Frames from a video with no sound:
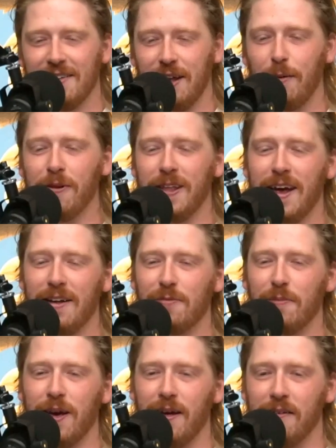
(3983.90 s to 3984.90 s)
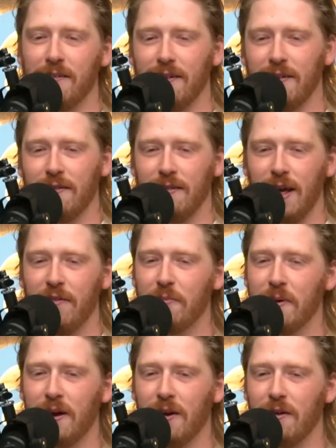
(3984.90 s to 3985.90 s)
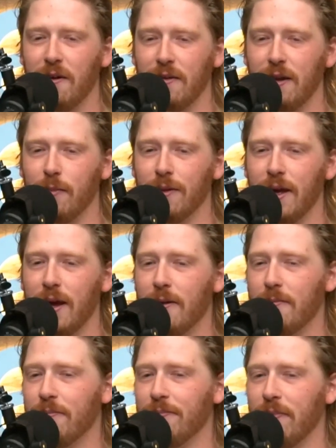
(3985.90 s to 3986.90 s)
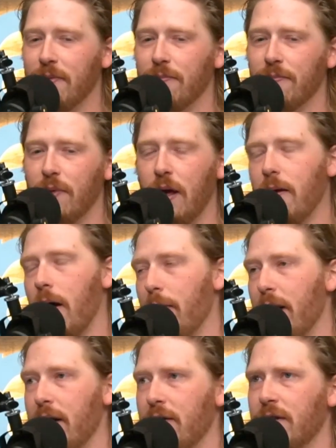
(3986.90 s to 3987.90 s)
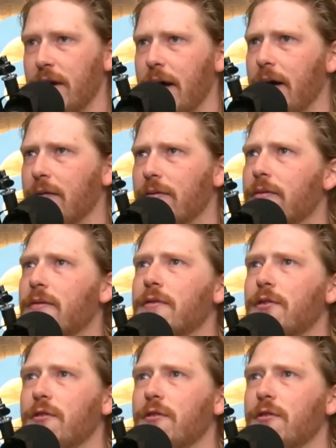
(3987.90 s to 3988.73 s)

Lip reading: Double dates, man. Haven't been on a double date. I mean, I guess I have.